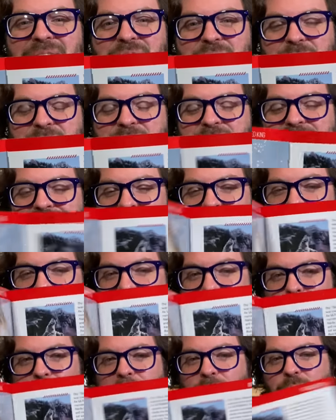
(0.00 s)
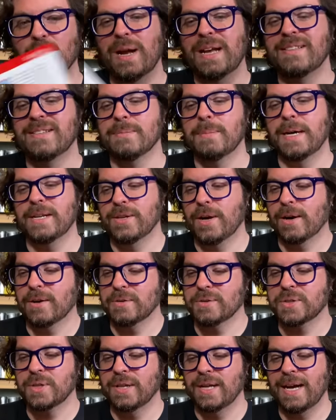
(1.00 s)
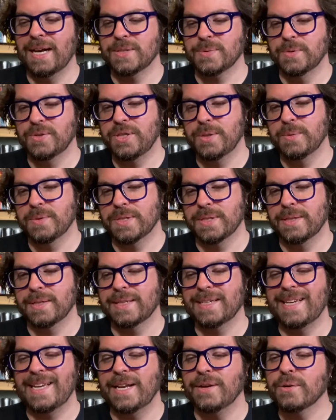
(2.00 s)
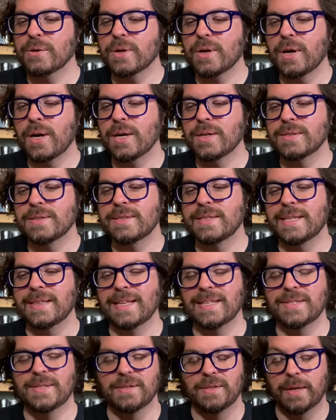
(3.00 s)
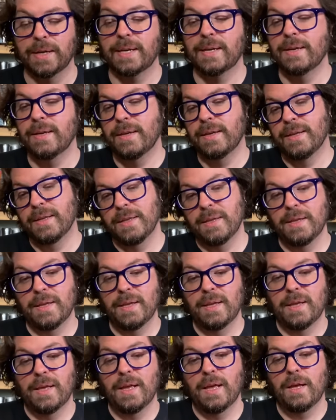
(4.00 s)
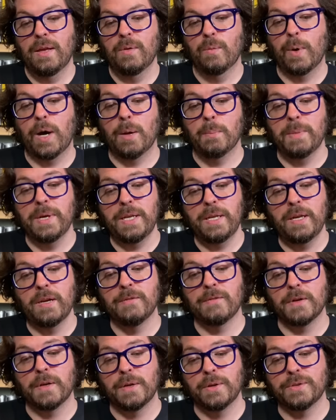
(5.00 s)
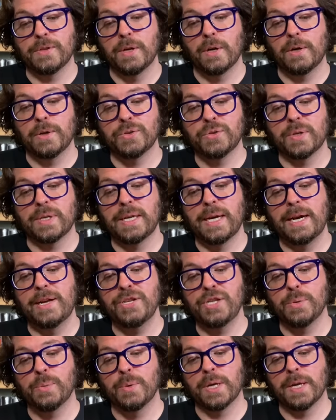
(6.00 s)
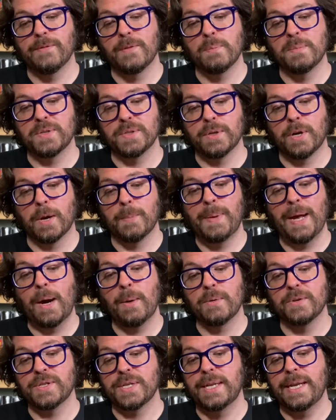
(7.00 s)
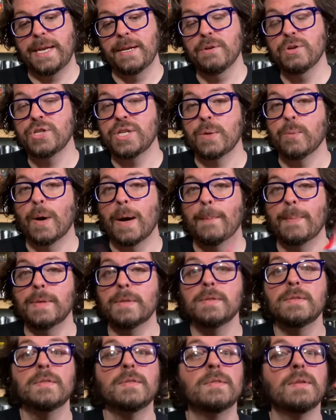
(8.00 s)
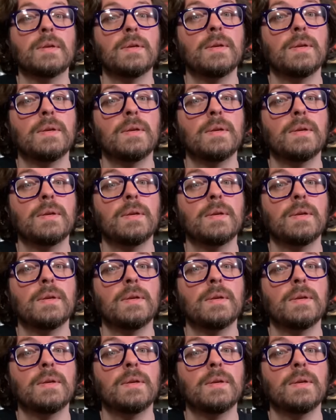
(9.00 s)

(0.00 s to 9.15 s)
told you guys before, I read to my daughter's class when she was in kindergarten, and that's like, while many of the Ultra Kaiju were given bizarre powers and energy weapons,